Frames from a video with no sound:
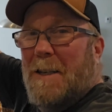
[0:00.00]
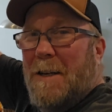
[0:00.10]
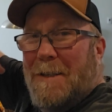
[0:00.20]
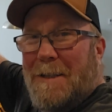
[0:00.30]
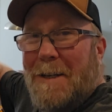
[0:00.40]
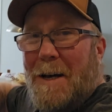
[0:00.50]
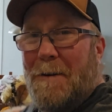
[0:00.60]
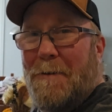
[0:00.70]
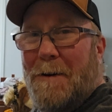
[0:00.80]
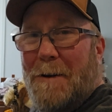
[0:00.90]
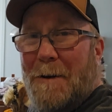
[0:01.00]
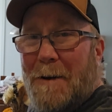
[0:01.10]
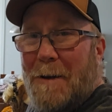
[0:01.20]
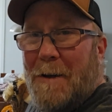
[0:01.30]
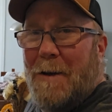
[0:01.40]
good stuff
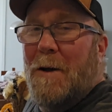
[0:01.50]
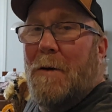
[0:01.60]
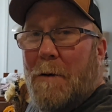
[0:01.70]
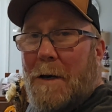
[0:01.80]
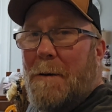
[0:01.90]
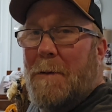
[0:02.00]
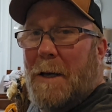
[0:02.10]
will come